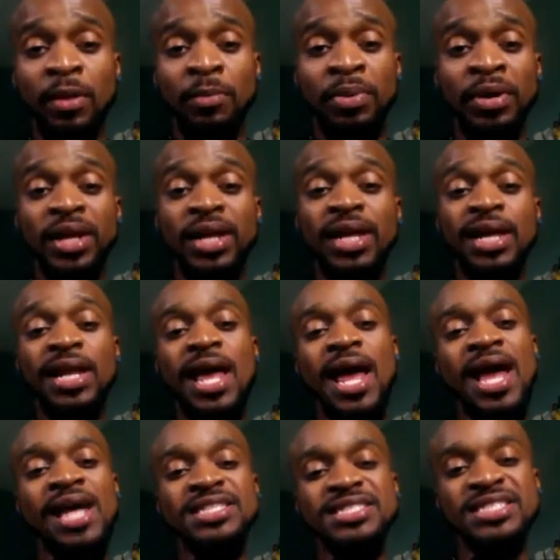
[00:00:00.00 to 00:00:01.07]
but it
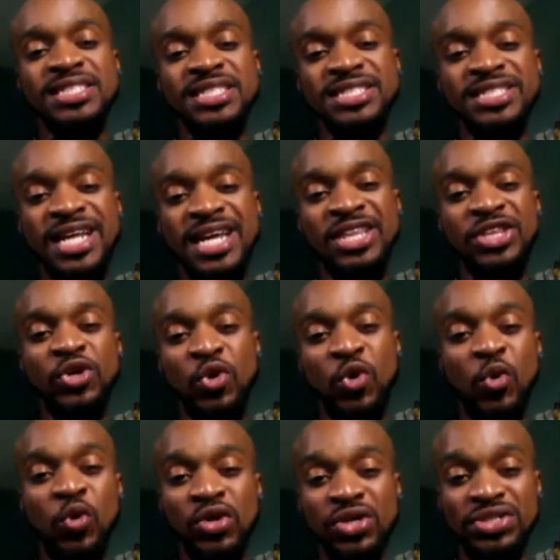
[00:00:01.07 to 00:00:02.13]
has to stay the
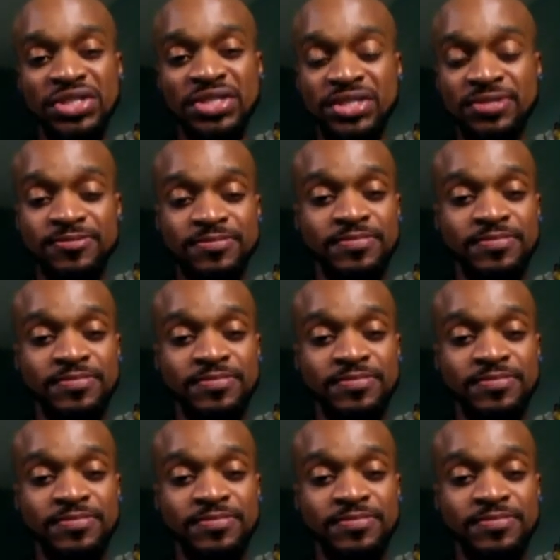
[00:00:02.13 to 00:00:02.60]
course